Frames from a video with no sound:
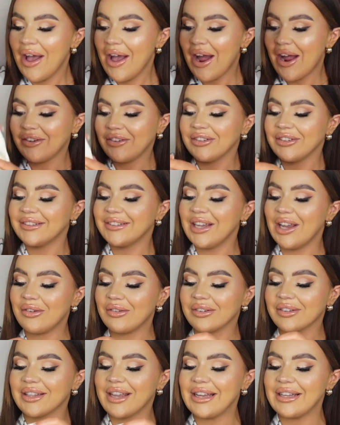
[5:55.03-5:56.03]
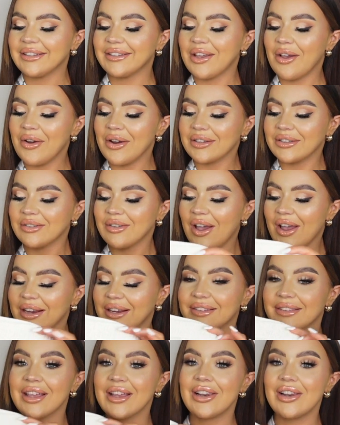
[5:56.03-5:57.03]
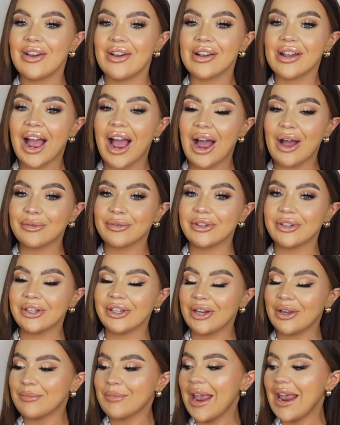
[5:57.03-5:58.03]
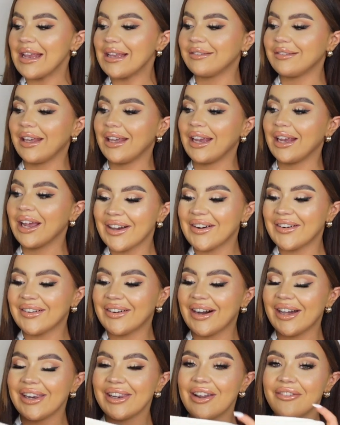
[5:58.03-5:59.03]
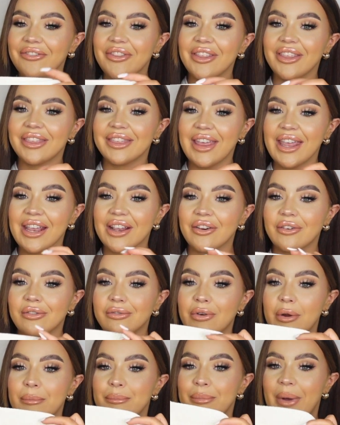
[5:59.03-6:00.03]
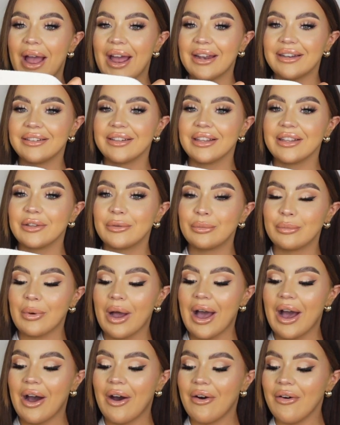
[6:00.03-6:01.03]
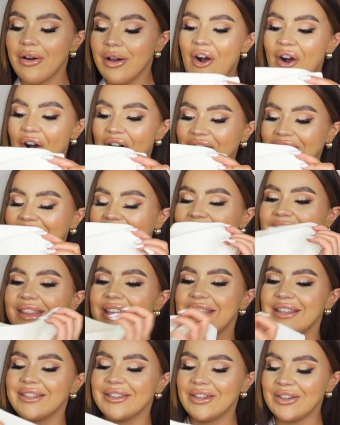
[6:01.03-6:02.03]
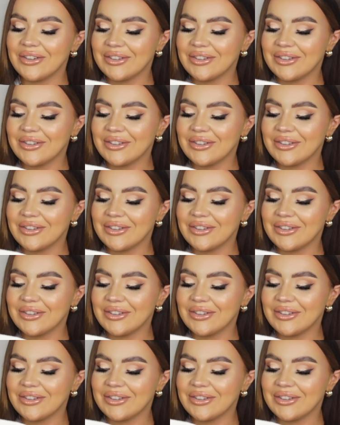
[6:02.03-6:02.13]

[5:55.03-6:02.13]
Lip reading: As you can see, I'm just getting so excited because they look absolutely amazing. Oh, I love the thick rib band as well. Oh my god, these look